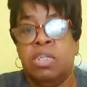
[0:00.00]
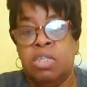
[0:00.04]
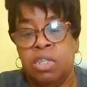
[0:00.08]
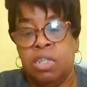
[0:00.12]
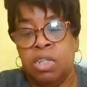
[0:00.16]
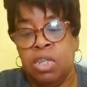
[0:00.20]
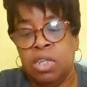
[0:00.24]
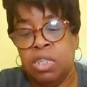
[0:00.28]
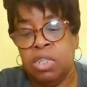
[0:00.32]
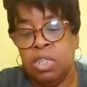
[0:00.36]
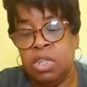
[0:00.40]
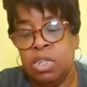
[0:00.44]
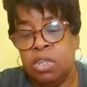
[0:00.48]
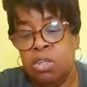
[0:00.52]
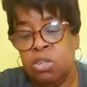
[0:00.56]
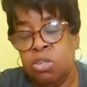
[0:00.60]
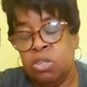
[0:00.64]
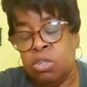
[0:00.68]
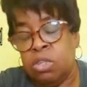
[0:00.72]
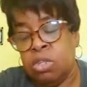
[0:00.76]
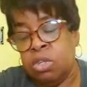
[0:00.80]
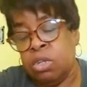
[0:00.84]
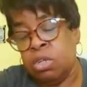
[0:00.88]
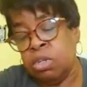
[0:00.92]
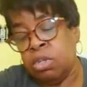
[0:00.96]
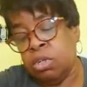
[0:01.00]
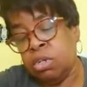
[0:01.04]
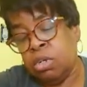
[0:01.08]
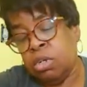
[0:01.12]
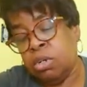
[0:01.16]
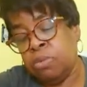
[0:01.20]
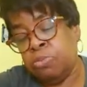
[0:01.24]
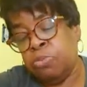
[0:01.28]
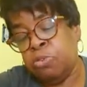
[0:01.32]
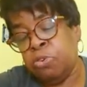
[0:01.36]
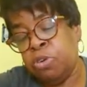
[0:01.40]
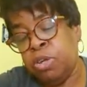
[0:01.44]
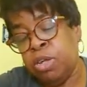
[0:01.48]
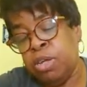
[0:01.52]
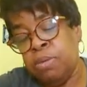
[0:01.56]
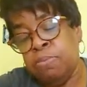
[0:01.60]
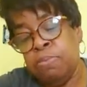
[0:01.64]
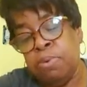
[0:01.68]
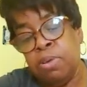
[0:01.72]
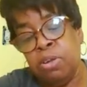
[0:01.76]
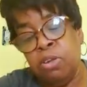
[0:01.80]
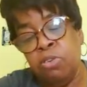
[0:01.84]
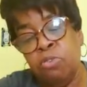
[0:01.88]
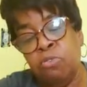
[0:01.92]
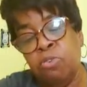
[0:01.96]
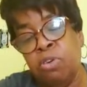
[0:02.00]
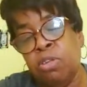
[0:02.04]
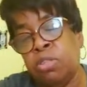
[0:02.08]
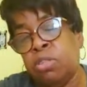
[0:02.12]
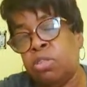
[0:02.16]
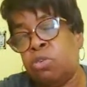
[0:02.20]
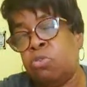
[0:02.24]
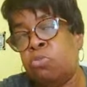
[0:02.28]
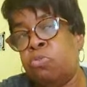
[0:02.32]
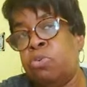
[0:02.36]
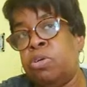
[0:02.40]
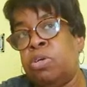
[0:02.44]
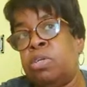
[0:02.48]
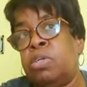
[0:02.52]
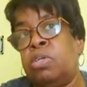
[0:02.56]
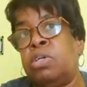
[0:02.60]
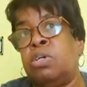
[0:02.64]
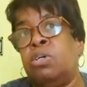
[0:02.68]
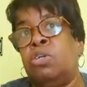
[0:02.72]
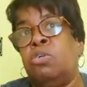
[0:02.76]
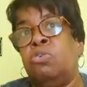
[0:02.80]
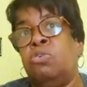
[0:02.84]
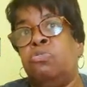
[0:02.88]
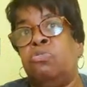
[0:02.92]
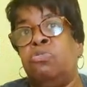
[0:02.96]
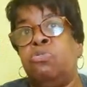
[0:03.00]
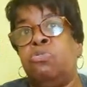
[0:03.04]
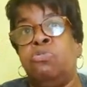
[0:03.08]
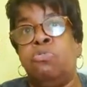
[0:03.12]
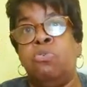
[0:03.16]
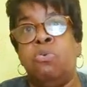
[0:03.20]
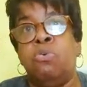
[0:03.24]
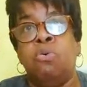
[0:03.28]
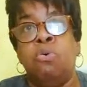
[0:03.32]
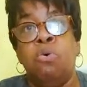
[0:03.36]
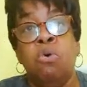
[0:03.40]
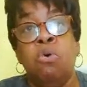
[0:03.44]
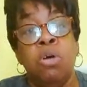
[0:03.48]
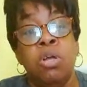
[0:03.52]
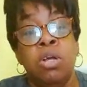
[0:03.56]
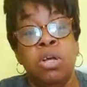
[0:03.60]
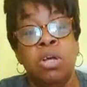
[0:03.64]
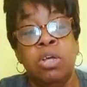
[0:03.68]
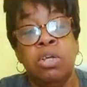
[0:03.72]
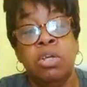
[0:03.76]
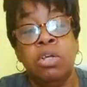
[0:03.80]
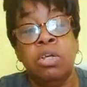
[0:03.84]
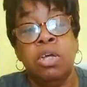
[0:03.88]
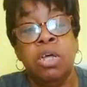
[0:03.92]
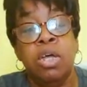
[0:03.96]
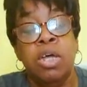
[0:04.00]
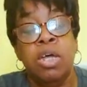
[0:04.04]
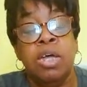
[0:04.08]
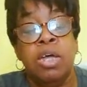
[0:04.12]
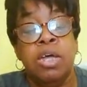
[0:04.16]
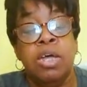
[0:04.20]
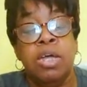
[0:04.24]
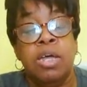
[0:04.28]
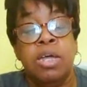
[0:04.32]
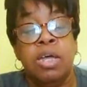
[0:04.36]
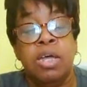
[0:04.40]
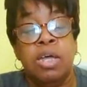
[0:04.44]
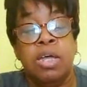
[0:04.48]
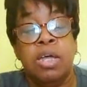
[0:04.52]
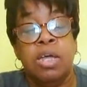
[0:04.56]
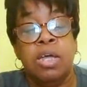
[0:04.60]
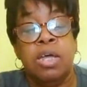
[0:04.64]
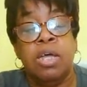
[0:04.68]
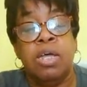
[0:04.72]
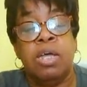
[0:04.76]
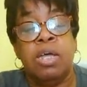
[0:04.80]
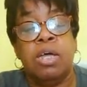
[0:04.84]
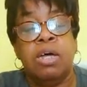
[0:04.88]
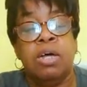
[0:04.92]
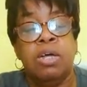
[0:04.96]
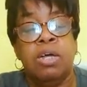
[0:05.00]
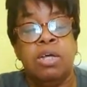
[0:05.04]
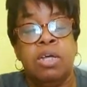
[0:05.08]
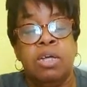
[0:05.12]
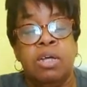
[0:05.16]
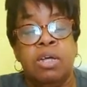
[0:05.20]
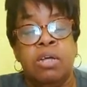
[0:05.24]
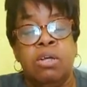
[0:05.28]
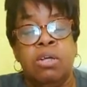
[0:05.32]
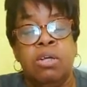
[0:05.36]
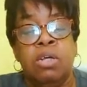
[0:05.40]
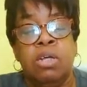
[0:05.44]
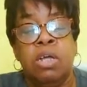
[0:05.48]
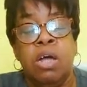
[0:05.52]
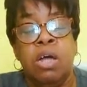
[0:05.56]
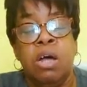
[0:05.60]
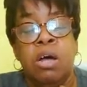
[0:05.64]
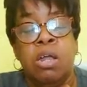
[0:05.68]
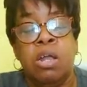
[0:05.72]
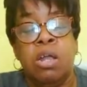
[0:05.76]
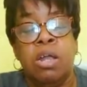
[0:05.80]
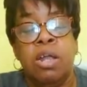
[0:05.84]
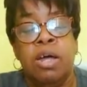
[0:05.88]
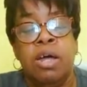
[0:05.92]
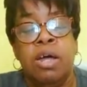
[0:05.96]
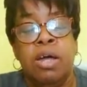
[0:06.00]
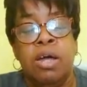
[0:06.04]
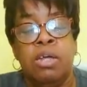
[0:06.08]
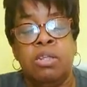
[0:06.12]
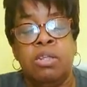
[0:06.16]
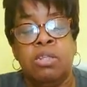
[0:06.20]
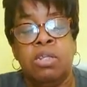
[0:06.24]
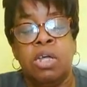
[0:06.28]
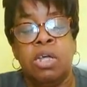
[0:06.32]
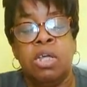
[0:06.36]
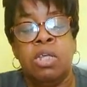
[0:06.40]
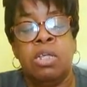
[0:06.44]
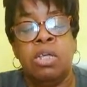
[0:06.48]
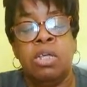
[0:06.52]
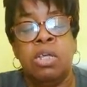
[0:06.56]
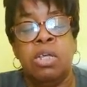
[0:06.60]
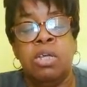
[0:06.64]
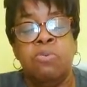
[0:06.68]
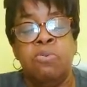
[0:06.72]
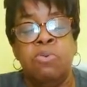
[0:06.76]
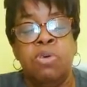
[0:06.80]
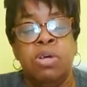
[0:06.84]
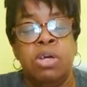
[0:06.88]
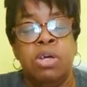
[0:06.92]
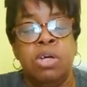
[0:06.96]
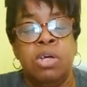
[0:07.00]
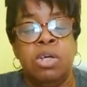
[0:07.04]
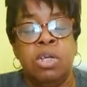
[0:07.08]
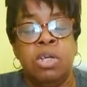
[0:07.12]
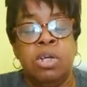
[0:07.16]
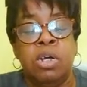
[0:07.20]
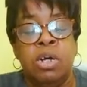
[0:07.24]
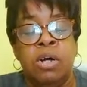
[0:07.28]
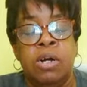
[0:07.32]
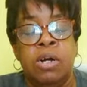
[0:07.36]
you send us your email address so we can include you on it in our class, and we can